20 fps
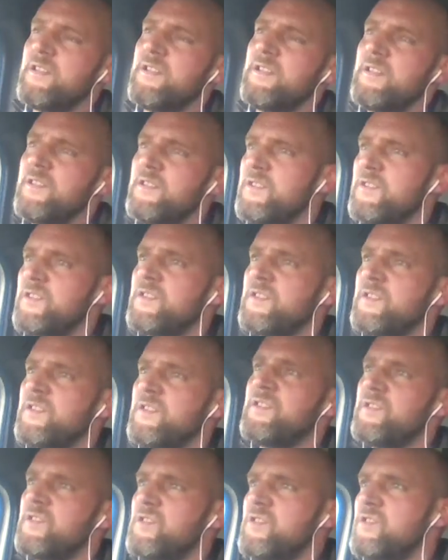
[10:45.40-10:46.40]

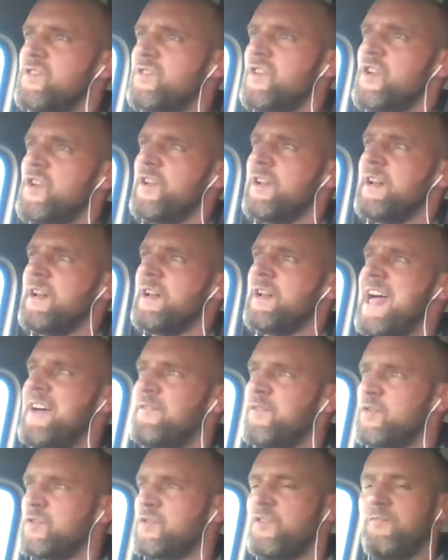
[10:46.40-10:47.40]
certain
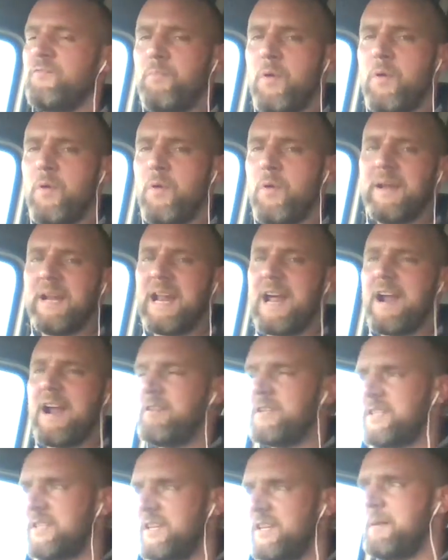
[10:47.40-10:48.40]
levels of
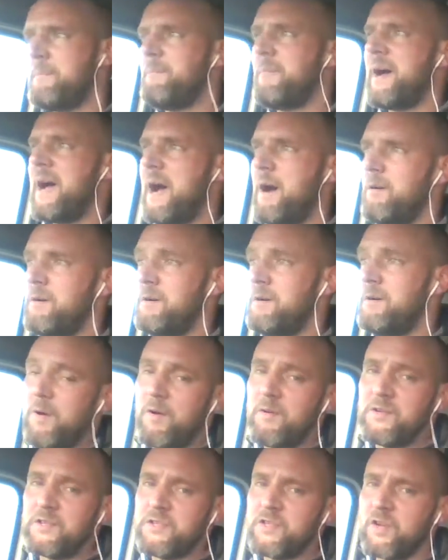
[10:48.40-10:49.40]
popularity and power,
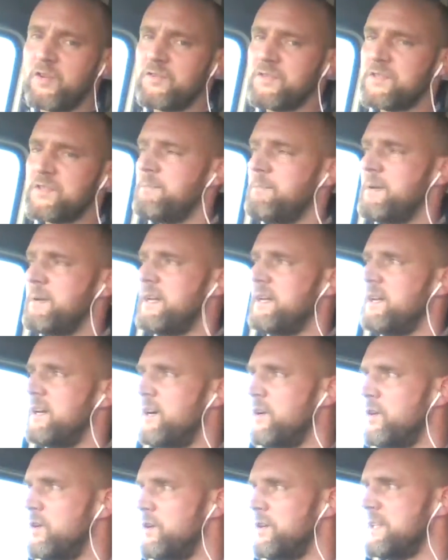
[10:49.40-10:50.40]
Boris Johnson being a
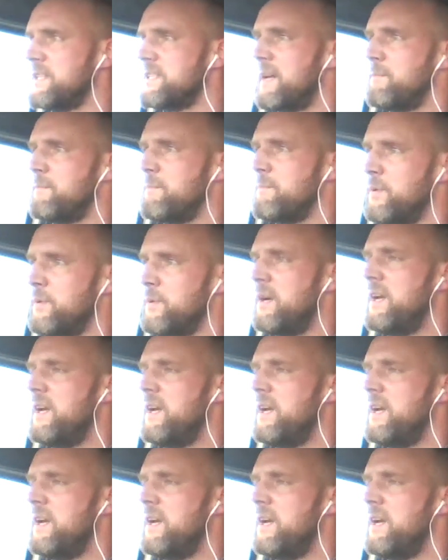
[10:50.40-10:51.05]
good example.